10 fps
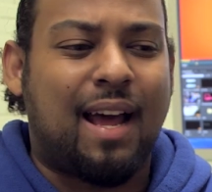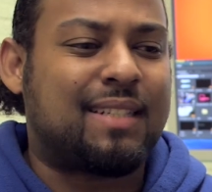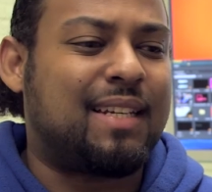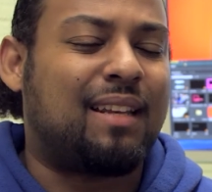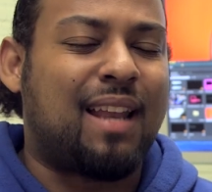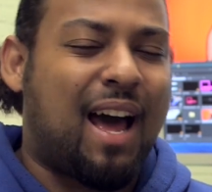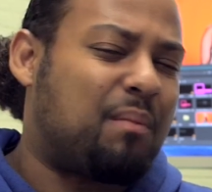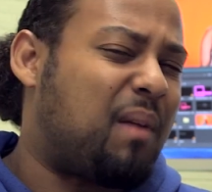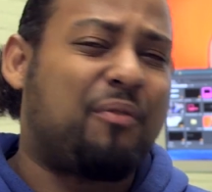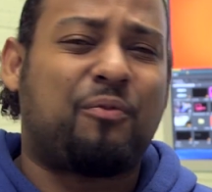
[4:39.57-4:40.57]
I see a lot
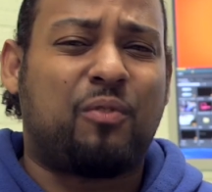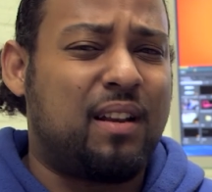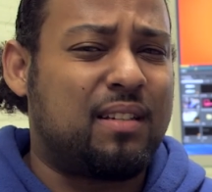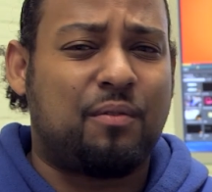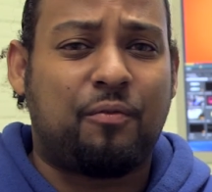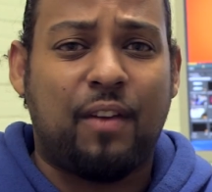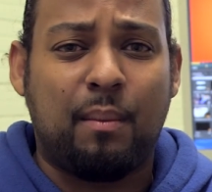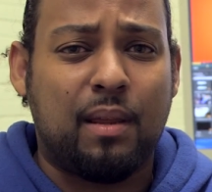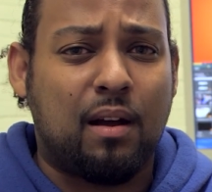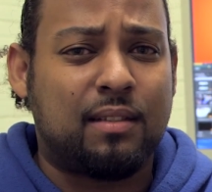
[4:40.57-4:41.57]
of my friends and
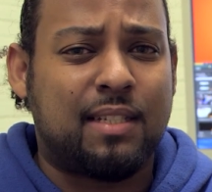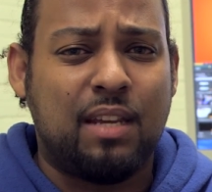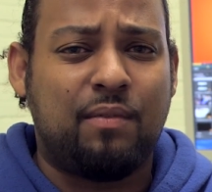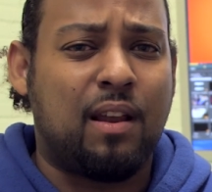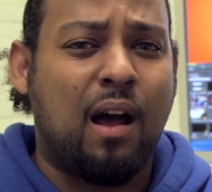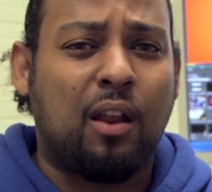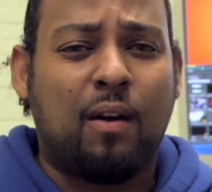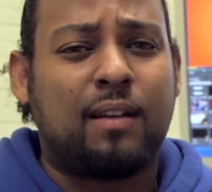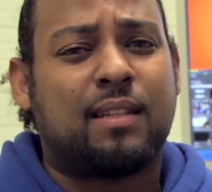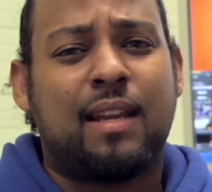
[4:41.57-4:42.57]
family on TV all
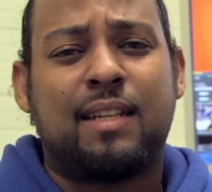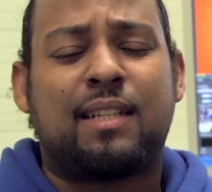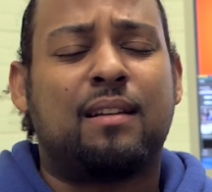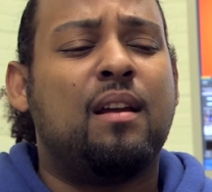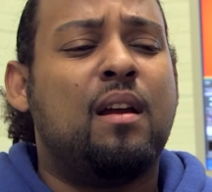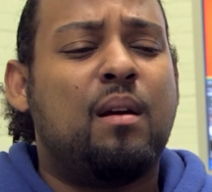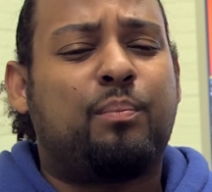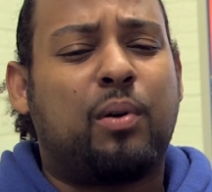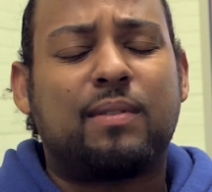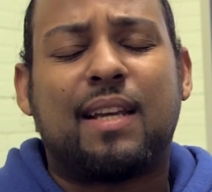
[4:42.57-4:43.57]
across the nation
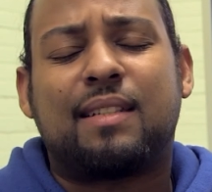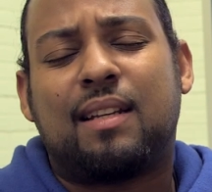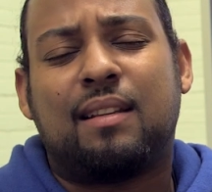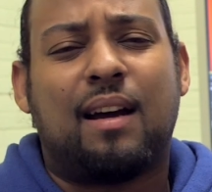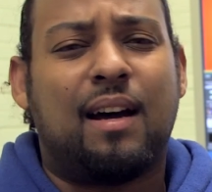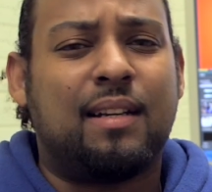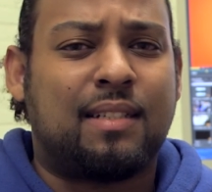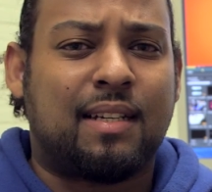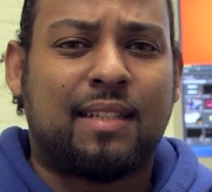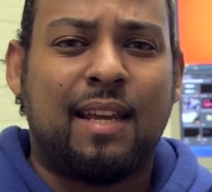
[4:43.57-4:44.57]
protesting the
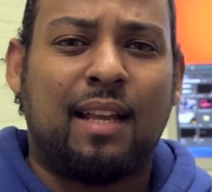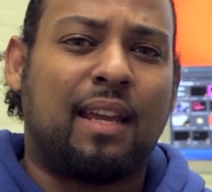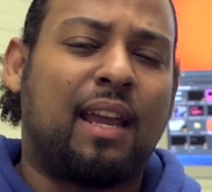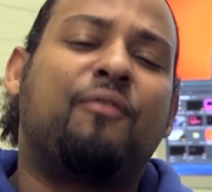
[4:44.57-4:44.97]
unjust killing.